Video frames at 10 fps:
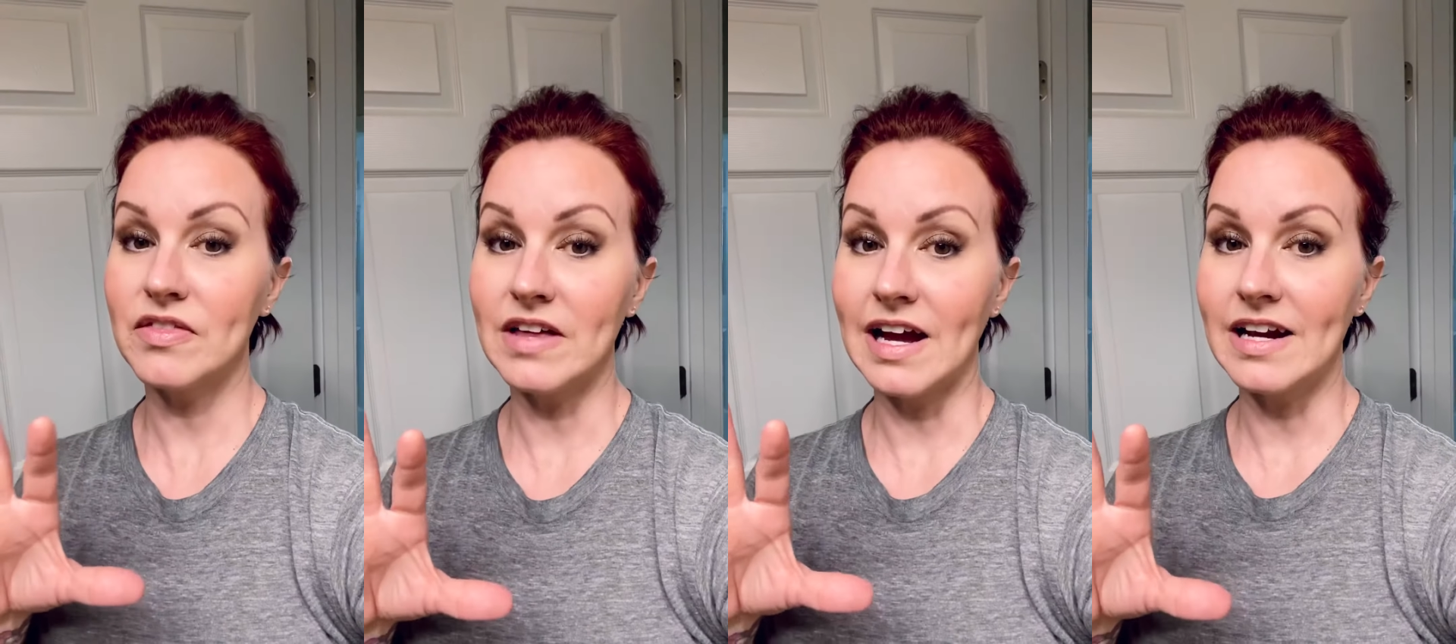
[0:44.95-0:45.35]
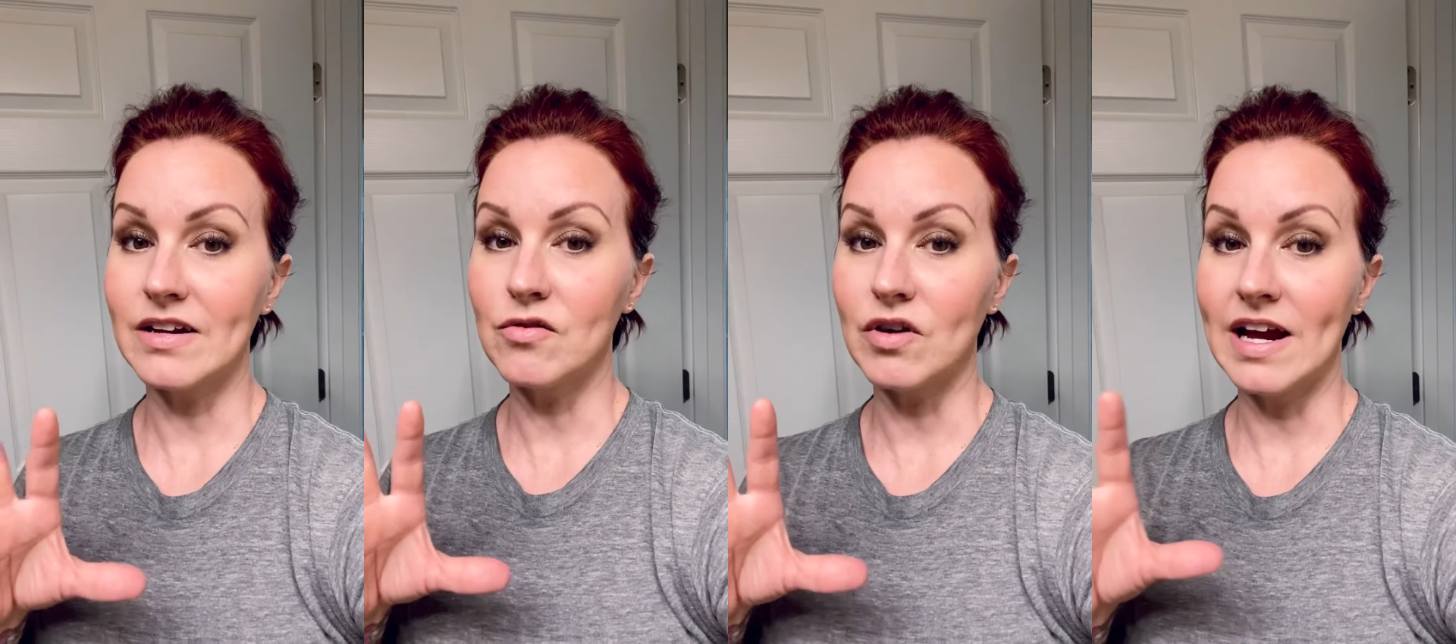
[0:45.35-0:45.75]
that
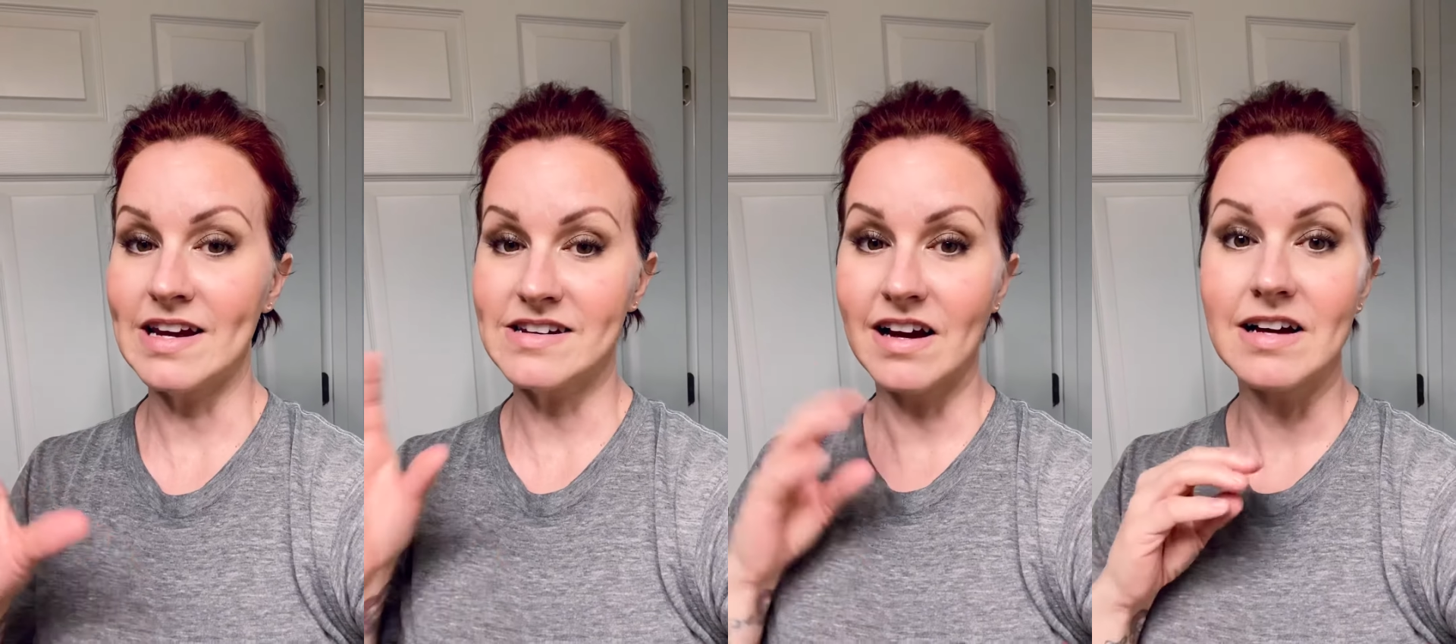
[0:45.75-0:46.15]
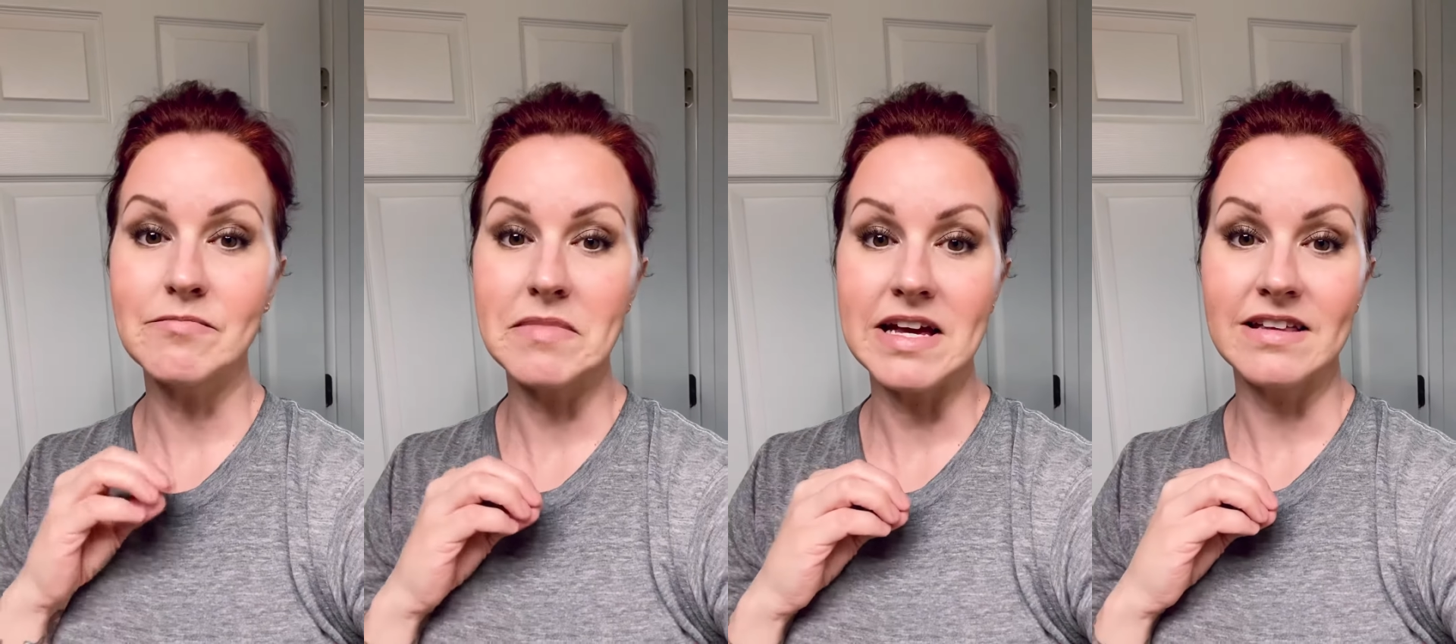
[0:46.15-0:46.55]
and not
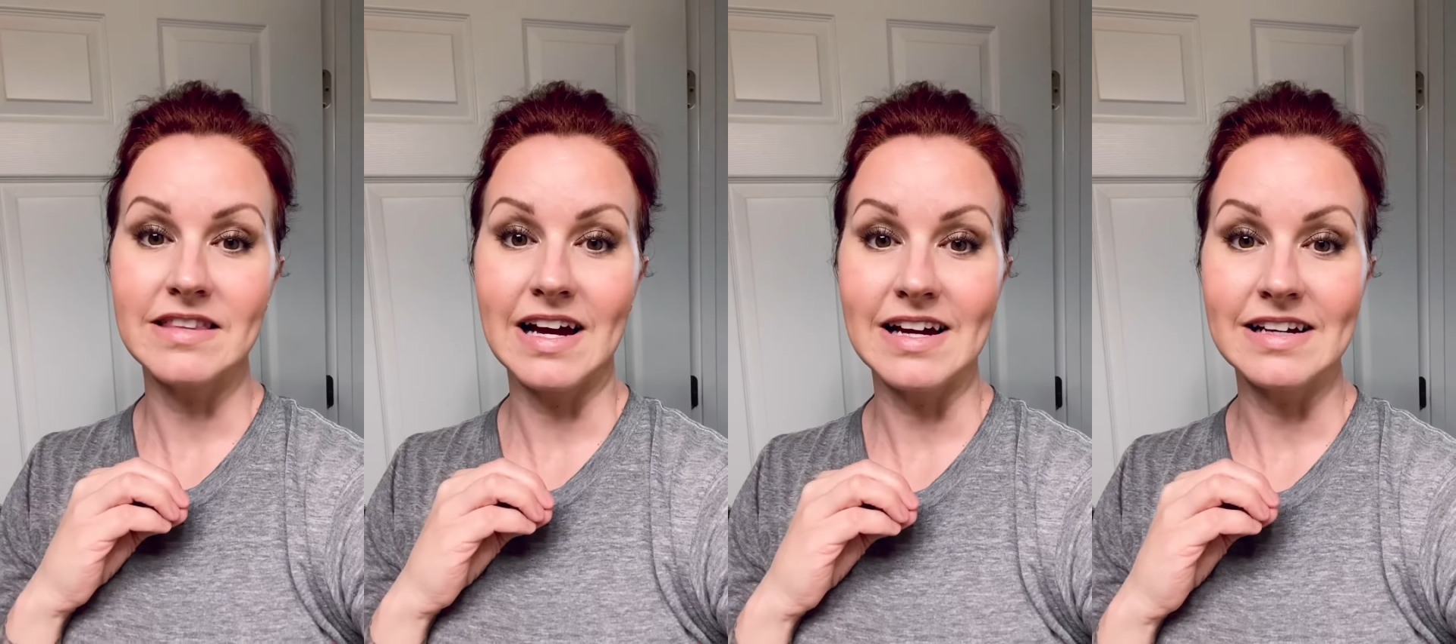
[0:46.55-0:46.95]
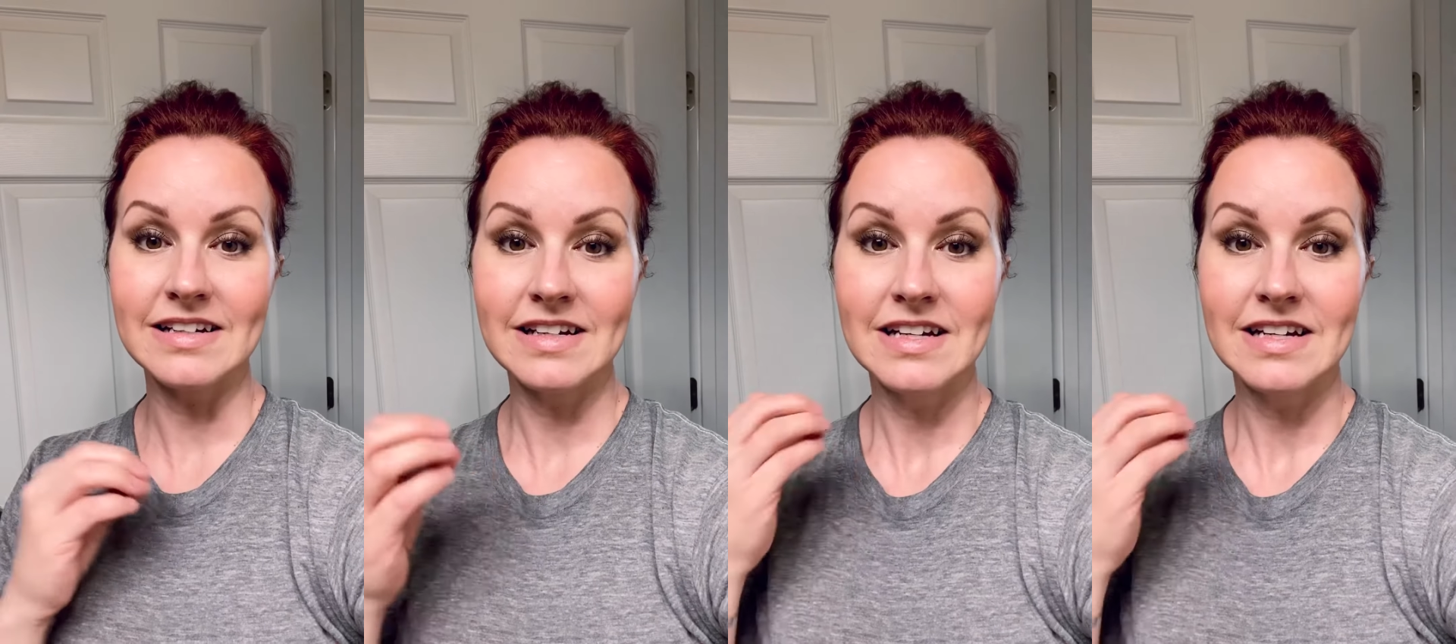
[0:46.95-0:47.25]
make that